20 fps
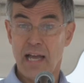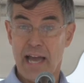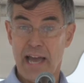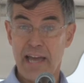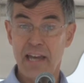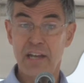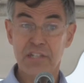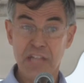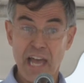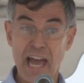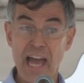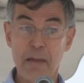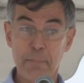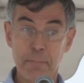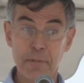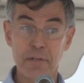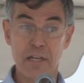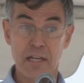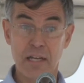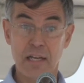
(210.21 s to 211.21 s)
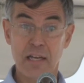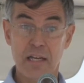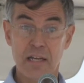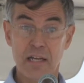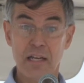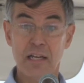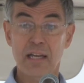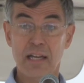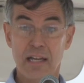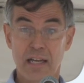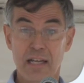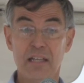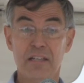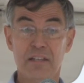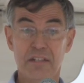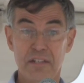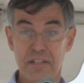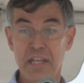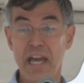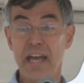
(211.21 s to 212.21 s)
and it's happening
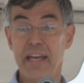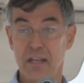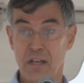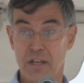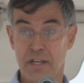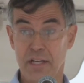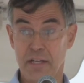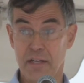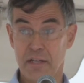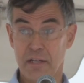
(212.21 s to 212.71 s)
daily.